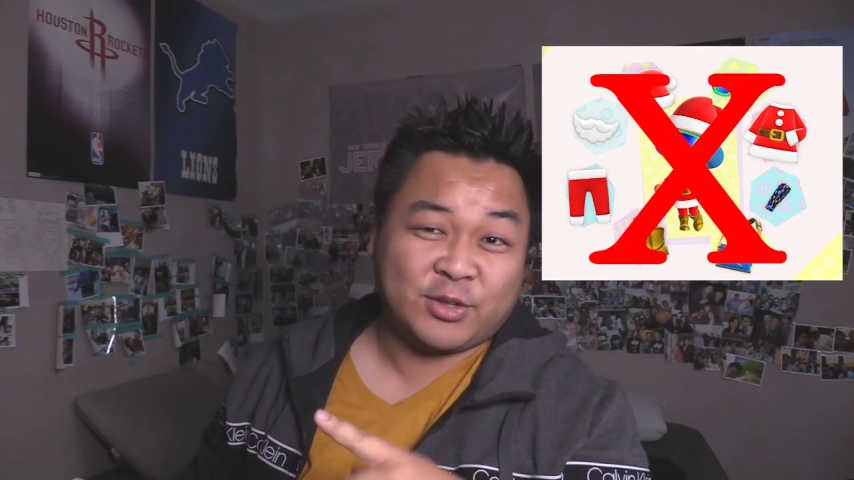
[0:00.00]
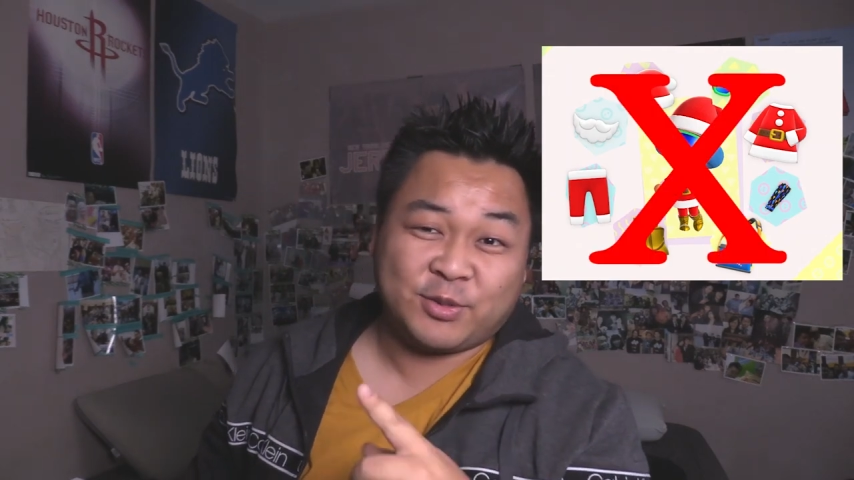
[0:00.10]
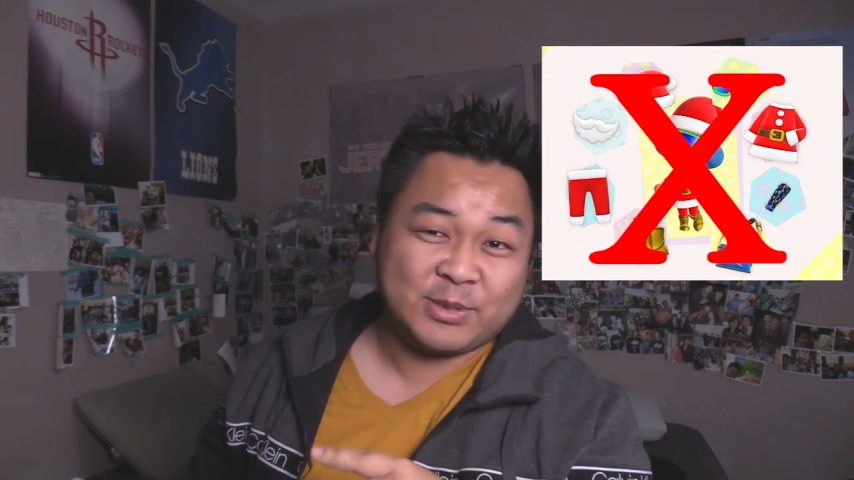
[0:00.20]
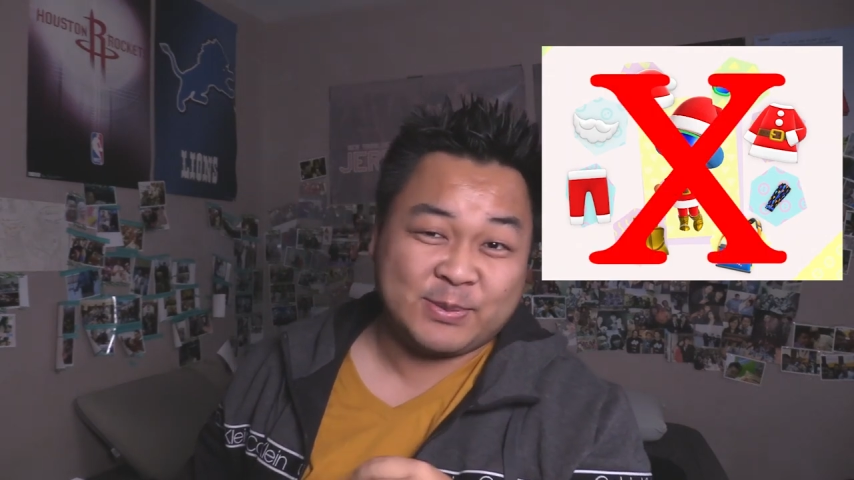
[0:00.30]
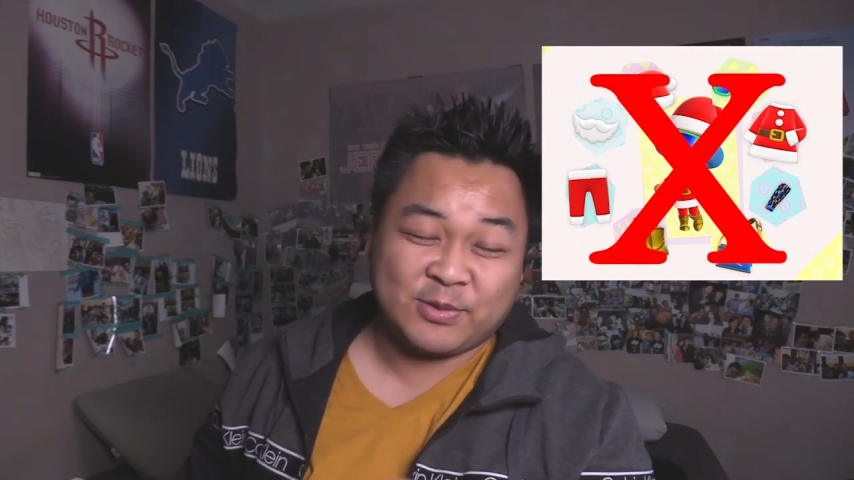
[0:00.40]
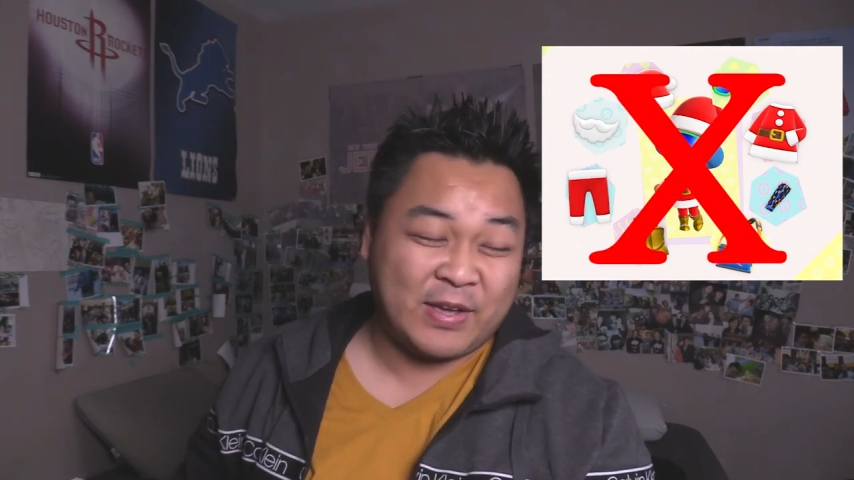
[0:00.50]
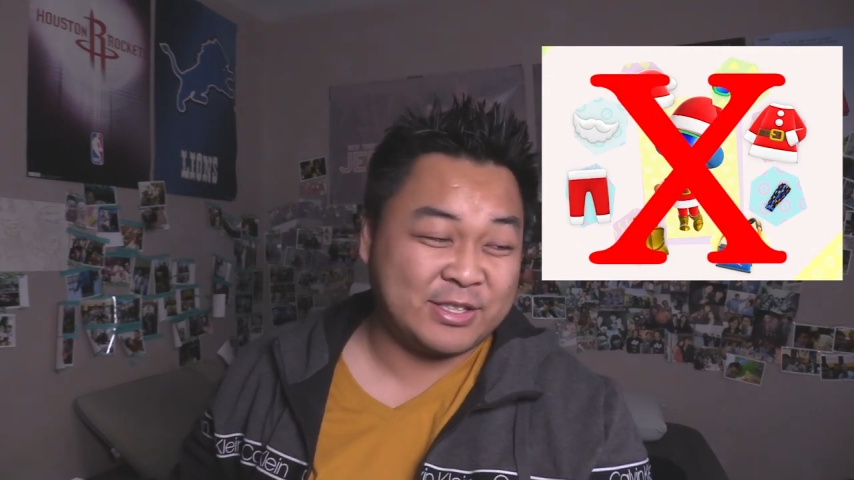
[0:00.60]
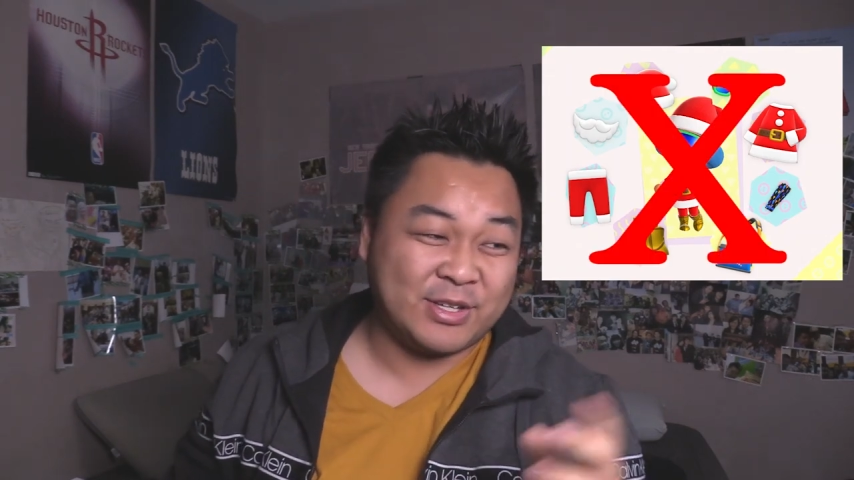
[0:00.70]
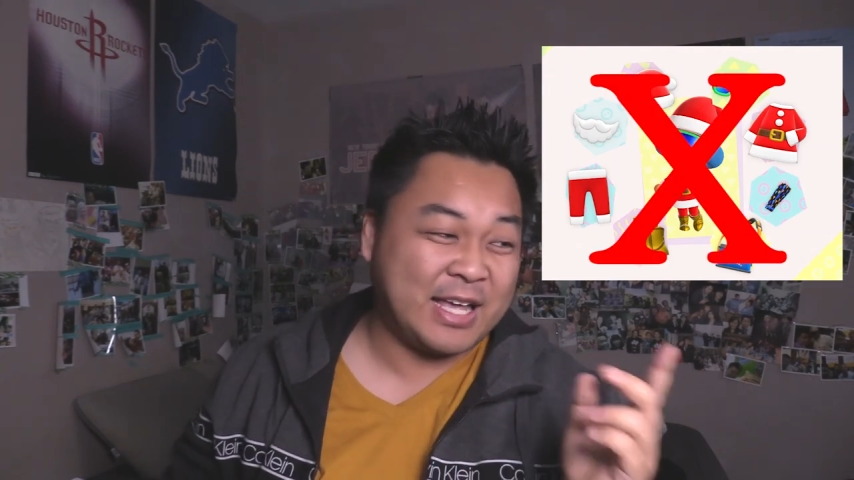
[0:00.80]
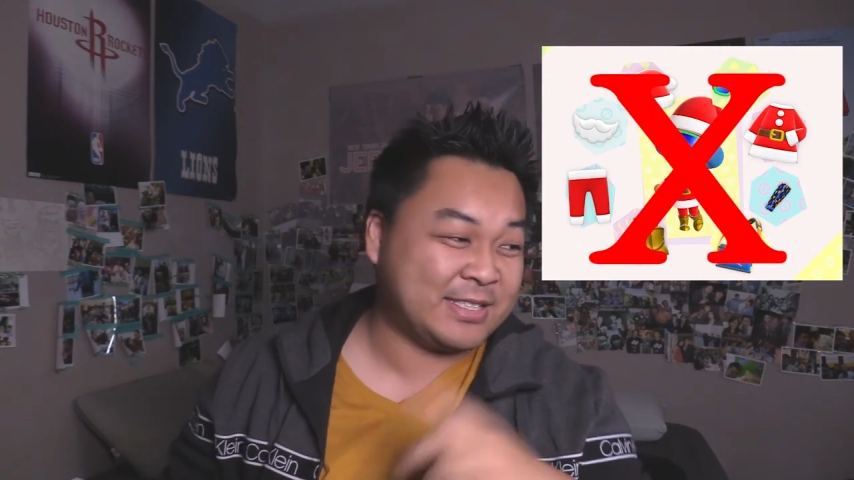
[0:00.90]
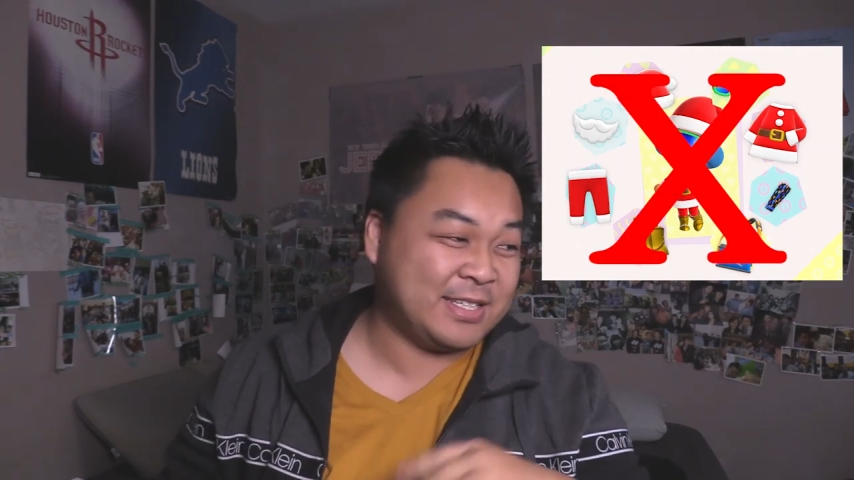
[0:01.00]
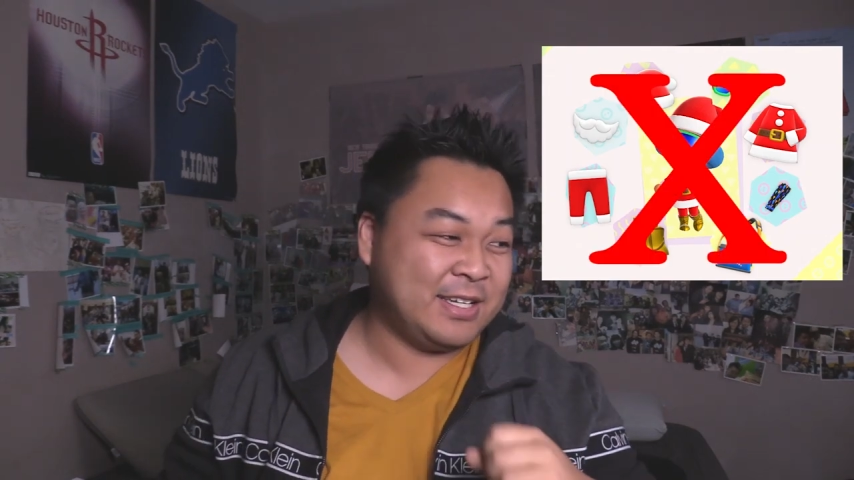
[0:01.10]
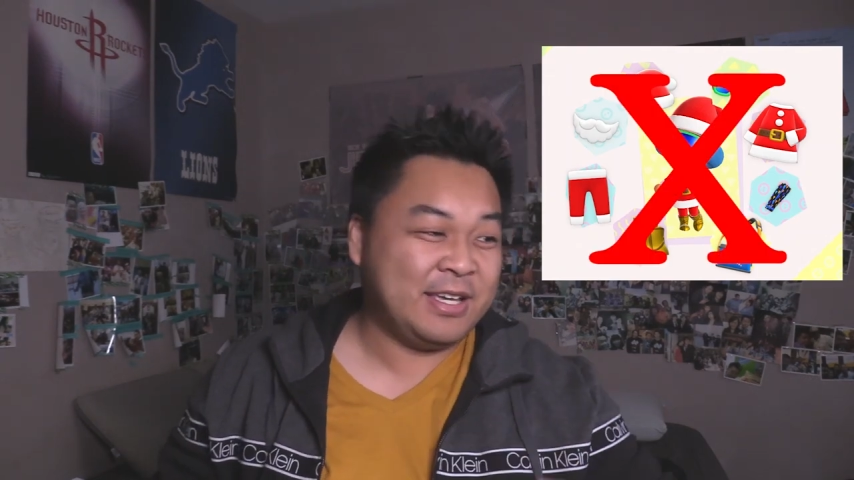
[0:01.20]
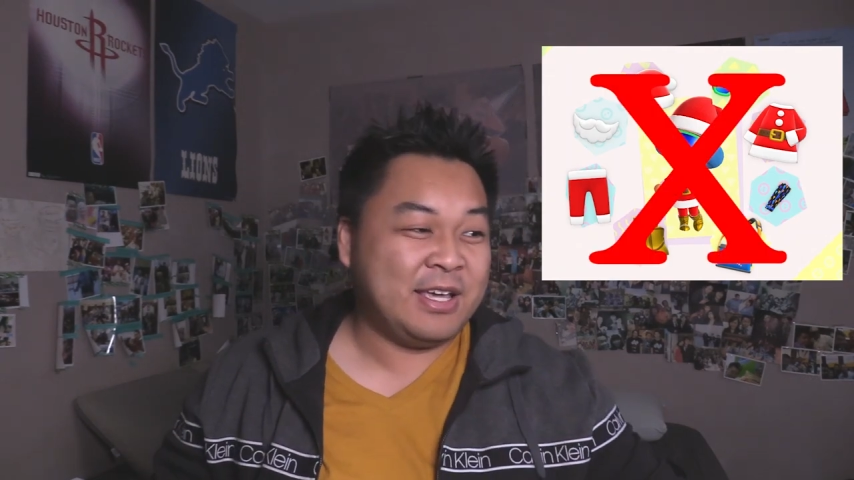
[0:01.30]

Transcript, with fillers: for the Christmas event, so that's